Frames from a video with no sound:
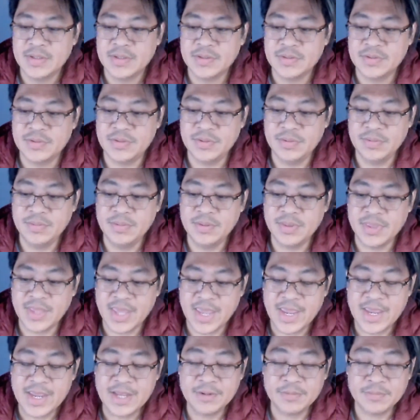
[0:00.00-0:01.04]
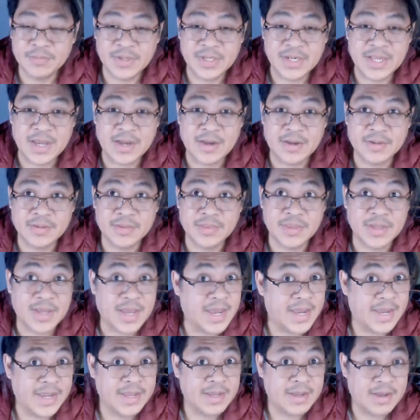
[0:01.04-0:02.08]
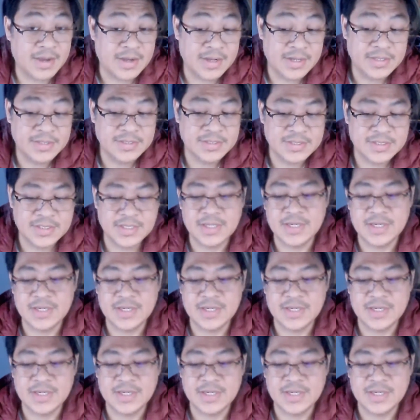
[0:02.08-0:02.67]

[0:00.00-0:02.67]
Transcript: do that without the high cost,